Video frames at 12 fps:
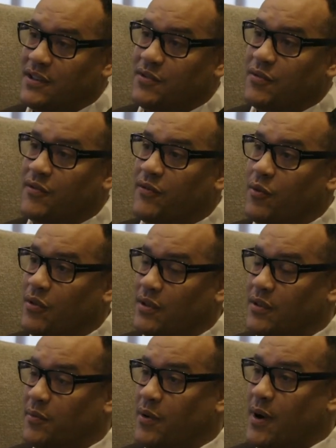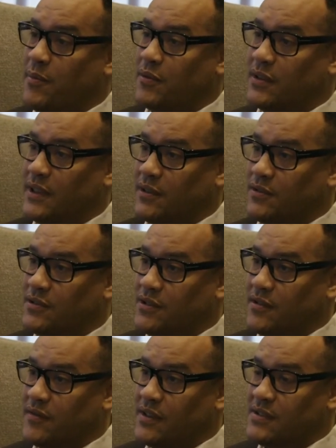to afford the proper legal
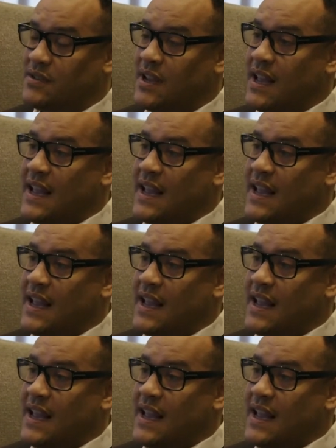service.